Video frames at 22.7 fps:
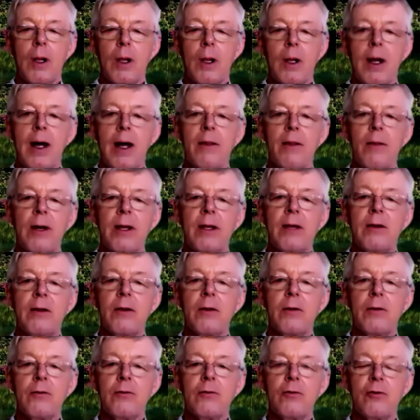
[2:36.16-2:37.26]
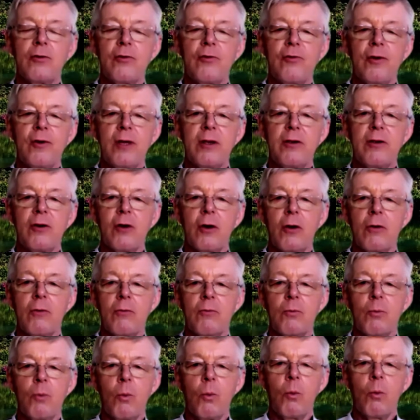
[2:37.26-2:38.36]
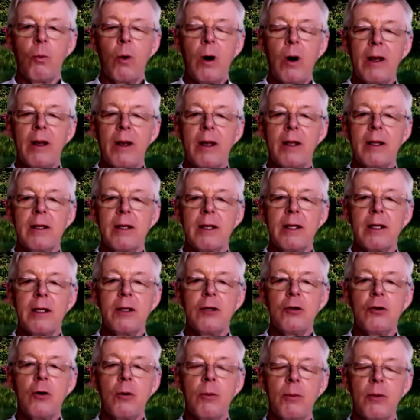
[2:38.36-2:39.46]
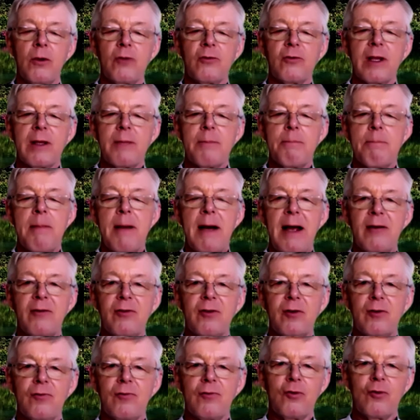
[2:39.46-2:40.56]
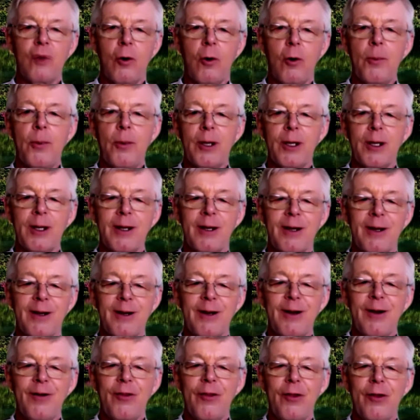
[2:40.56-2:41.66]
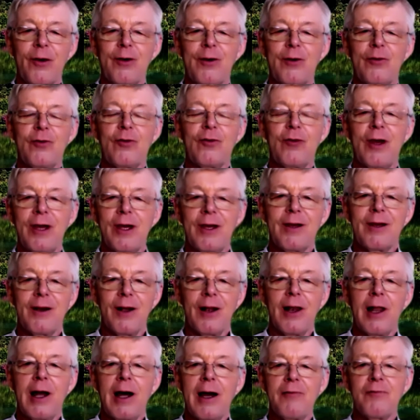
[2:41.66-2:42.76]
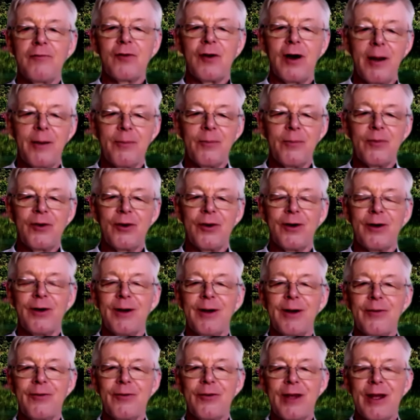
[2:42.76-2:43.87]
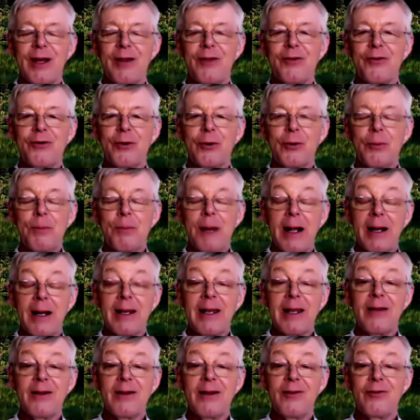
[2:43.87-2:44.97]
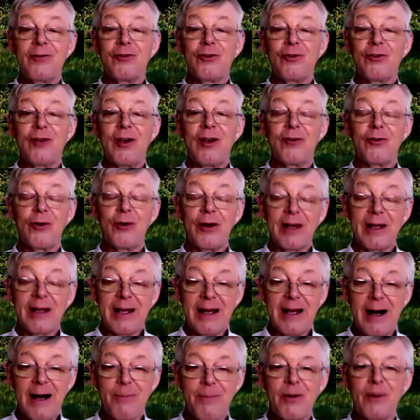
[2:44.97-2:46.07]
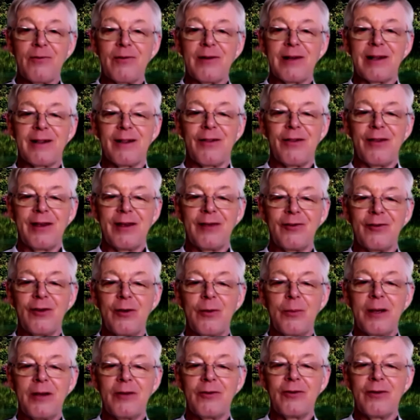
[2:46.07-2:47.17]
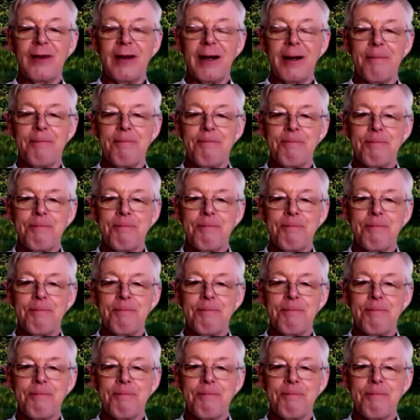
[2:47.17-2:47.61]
like the way that you just finish on one enormously massive topic that could take a lifetime to get through. But let's just touch on a couple of little things that you mentioned there.